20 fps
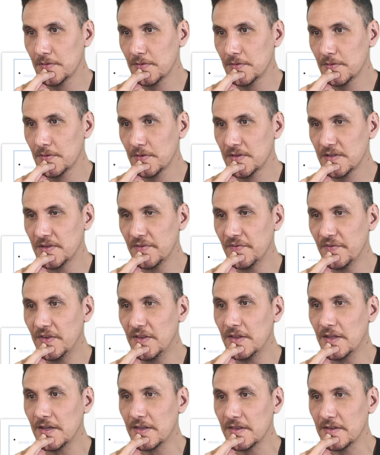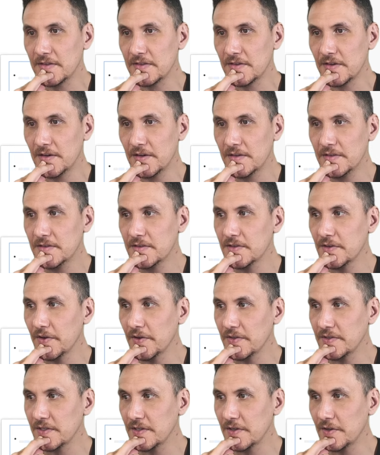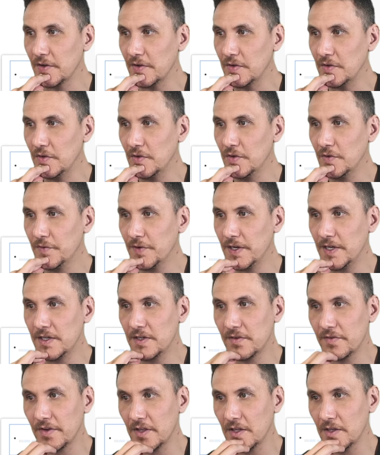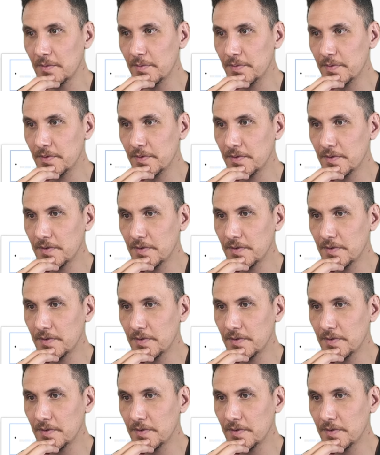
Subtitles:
something like this, guys. So it's going to go new, ready to develop,